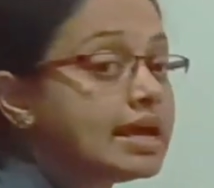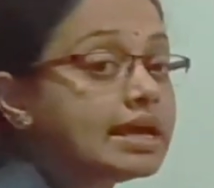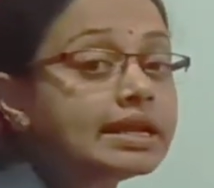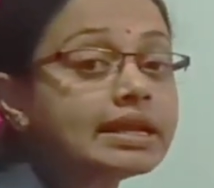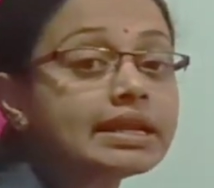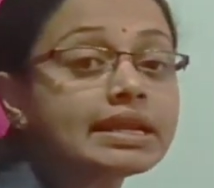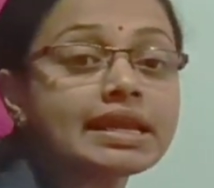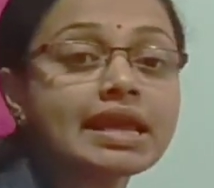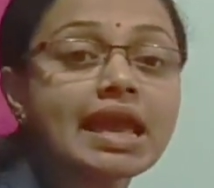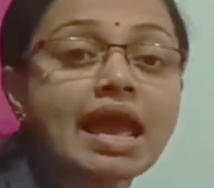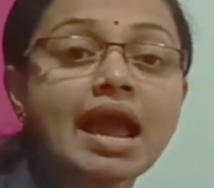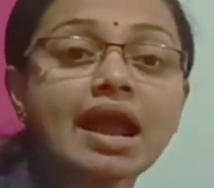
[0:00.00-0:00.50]

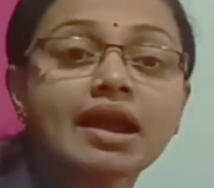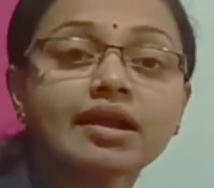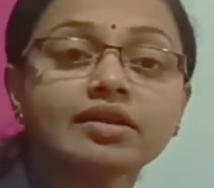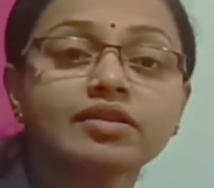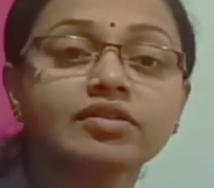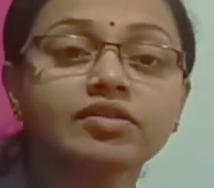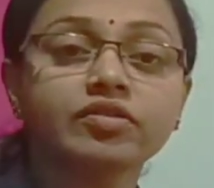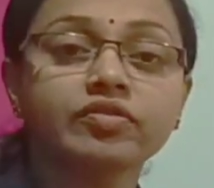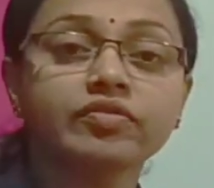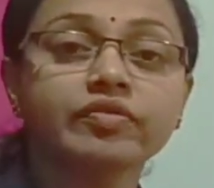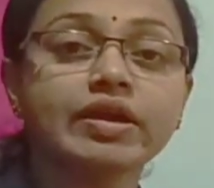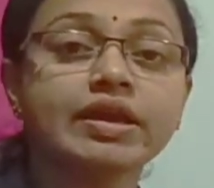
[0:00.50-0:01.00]

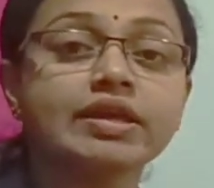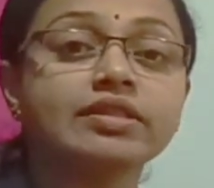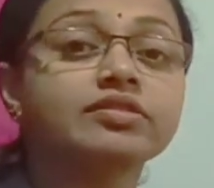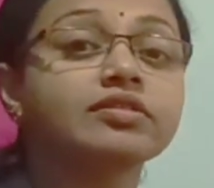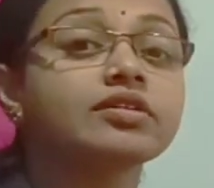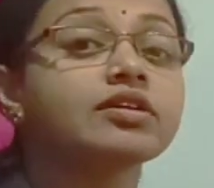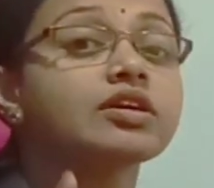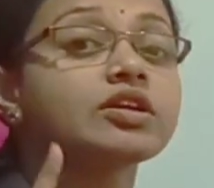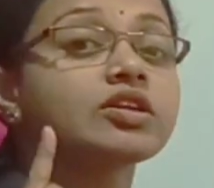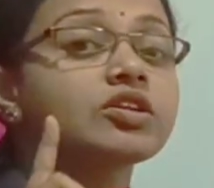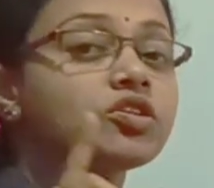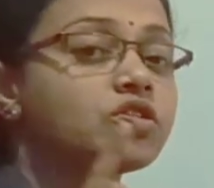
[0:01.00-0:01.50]
reacts
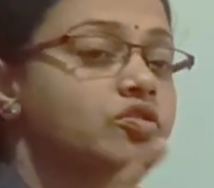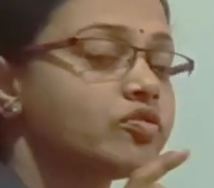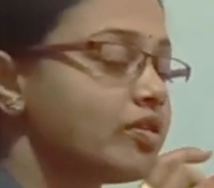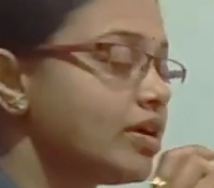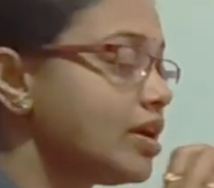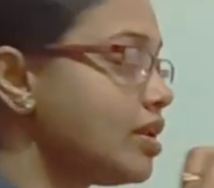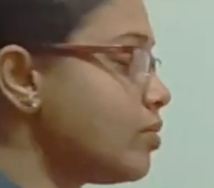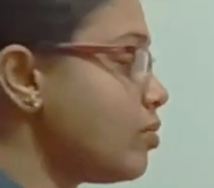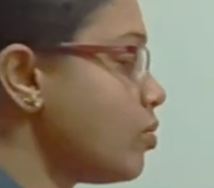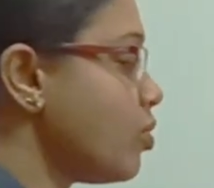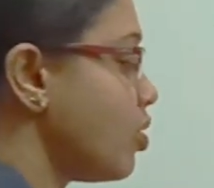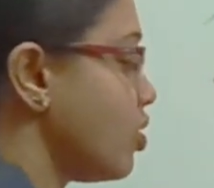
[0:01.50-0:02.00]
with
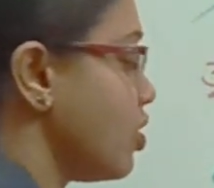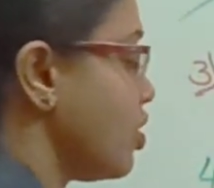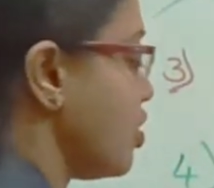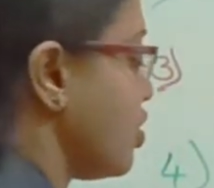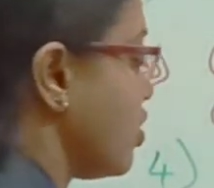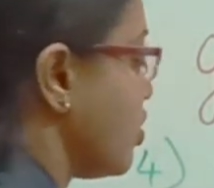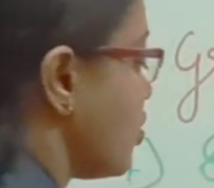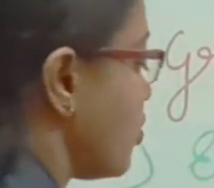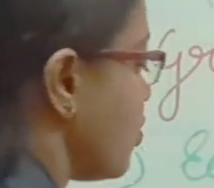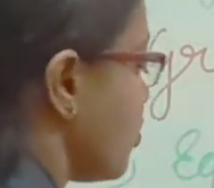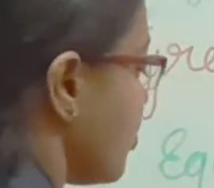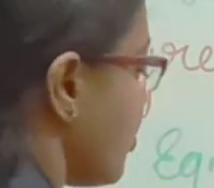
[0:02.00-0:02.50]
12
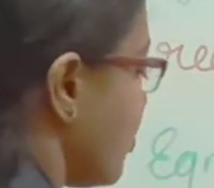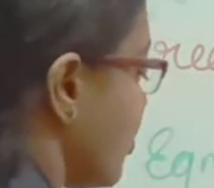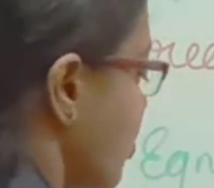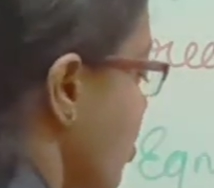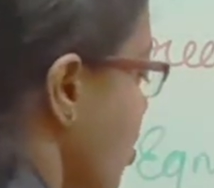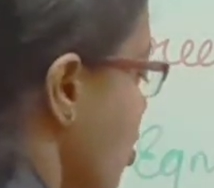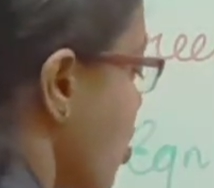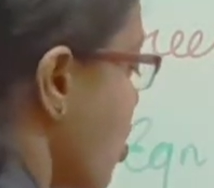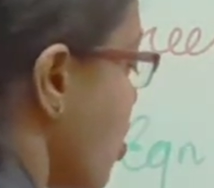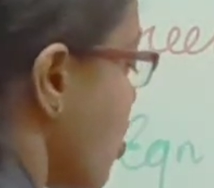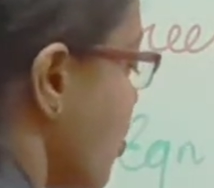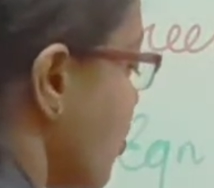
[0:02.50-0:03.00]
molecules
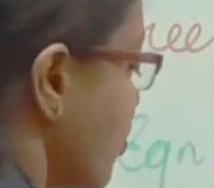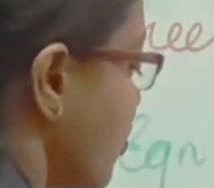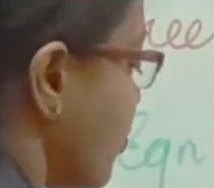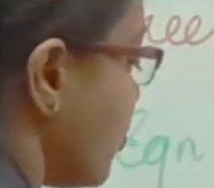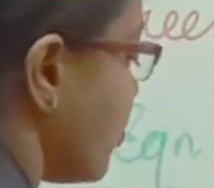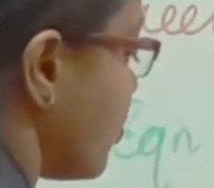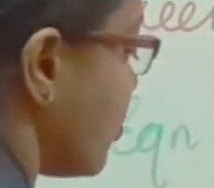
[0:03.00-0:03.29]
of